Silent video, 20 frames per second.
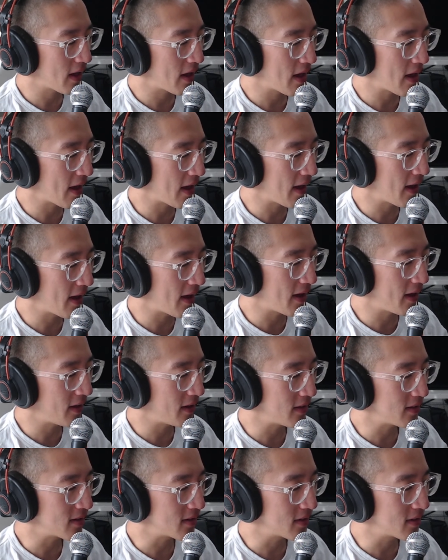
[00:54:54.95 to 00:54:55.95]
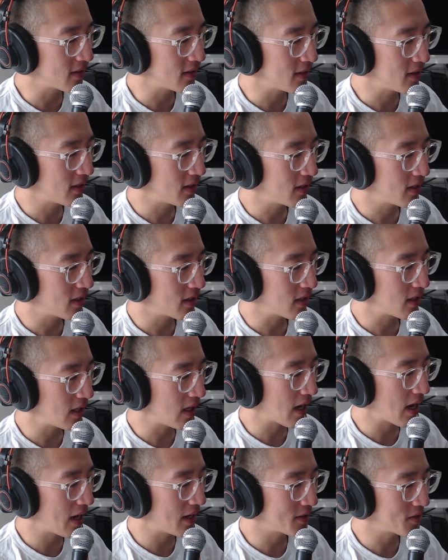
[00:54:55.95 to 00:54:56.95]
and he
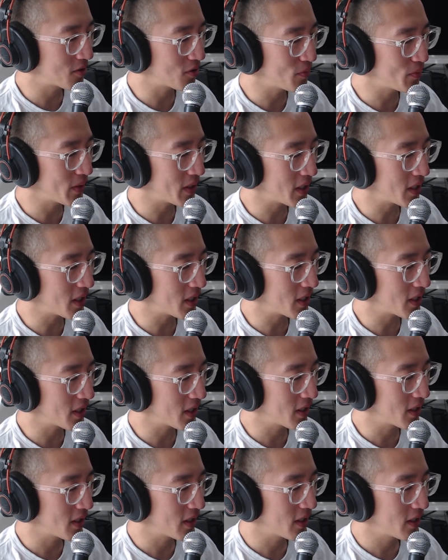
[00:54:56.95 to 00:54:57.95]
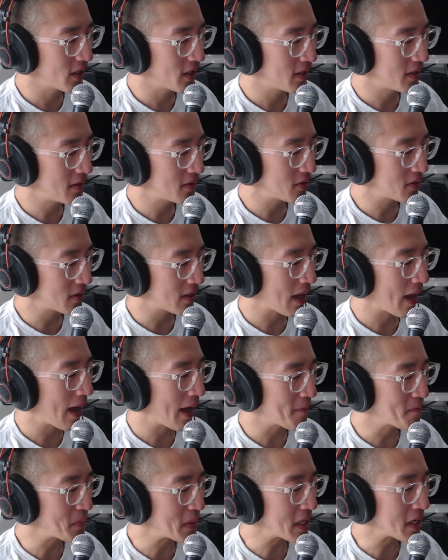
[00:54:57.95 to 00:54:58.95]
has to be just
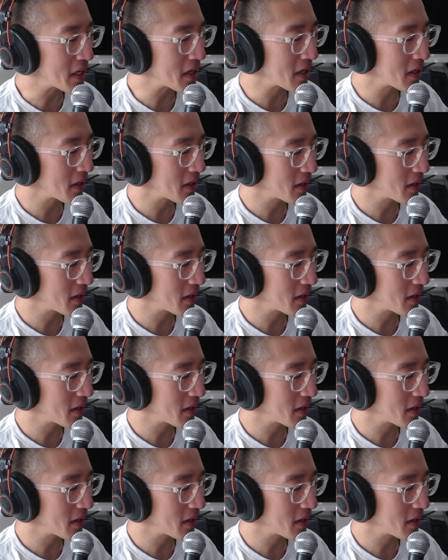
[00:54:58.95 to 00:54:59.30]
happy